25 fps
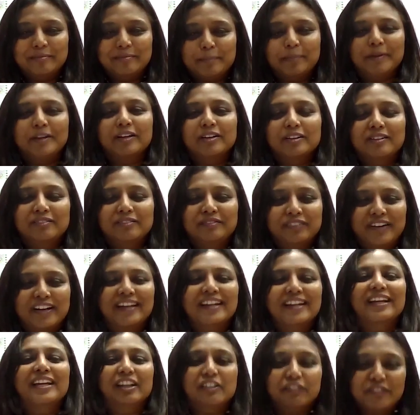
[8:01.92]
people
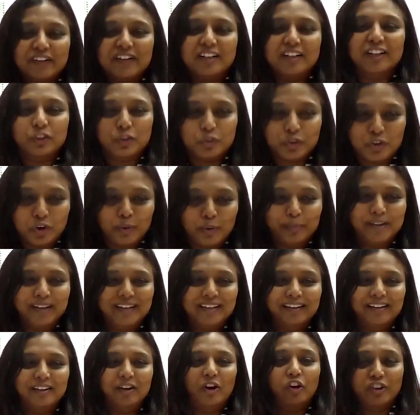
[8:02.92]
find it difficult to
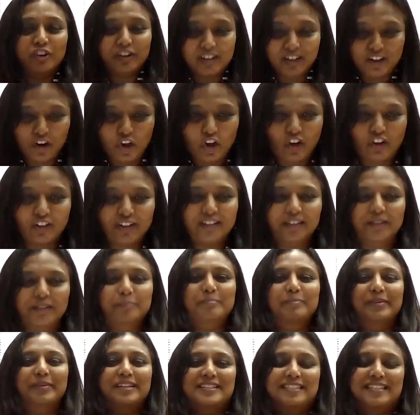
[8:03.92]
commit on a
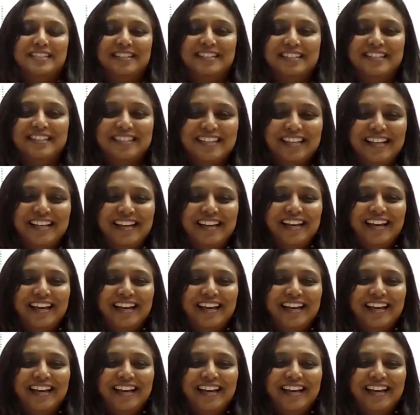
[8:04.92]
long-term basis.